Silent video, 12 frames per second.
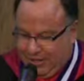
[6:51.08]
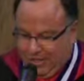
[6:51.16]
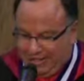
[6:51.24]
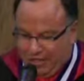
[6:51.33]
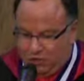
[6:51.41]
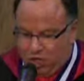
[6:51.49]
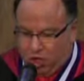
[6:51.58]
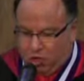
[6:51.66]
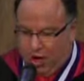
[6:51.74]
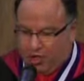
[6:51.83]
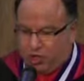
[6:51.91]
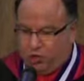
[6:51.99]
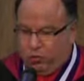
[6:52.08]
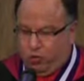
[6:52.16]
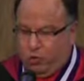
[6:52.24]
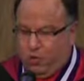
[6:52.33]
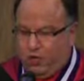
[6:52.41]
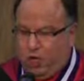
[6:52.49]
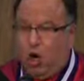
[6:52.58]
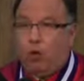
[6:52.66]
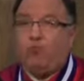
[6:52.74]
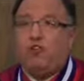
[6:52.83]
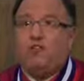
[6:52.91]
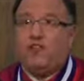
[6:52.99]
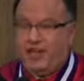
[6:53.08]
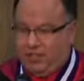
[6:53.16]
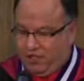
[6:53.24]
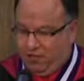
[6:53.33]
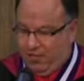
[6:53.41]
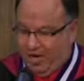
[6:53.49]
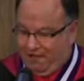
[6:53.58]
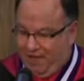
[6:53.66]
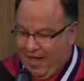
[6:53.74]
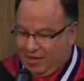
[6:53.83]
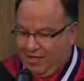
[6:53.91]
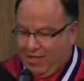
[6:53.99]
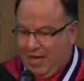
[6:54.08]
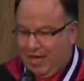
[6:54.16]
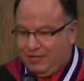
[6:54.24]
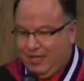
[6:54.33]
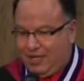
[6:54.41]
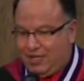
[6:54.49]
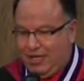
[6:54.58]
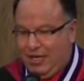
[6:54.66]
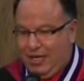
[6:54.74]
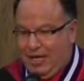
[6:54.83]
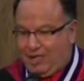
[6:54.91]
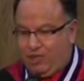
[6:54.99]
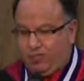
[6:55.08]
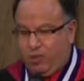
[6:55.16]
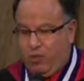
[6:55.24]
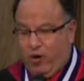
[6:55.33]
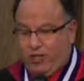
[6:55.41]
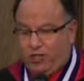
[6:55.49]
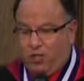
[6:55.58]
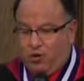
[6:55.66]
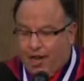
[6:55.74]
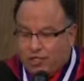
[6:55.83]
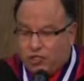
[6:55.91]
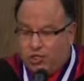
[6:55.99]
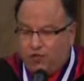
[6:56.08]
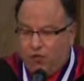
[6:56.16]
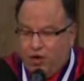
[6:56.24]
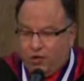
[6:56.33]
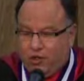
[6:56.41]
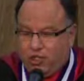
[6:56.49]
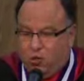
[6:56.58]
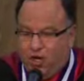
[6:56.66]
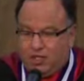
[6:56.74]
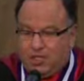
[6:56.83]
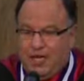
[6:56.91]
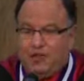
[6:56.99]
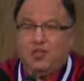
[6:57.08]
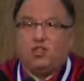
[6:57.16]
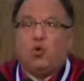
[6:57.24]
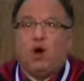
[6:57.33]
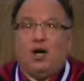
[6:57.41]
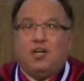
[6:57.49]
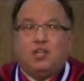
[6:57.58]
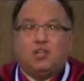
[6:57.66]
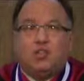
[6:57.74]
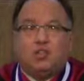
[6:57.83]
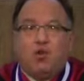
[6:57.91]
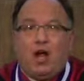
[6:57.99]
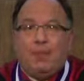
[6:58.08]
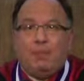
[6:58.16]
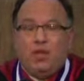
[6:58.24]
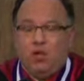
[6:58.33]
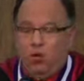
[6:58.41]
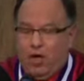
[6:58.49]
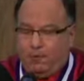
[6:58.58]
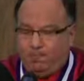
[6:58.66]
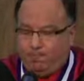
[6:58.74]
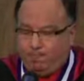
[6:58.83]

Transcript: As I look across the room at the hopeful faces of my faculty colleagues, I simply raise the question of whether and to what extent these qualities describe me well.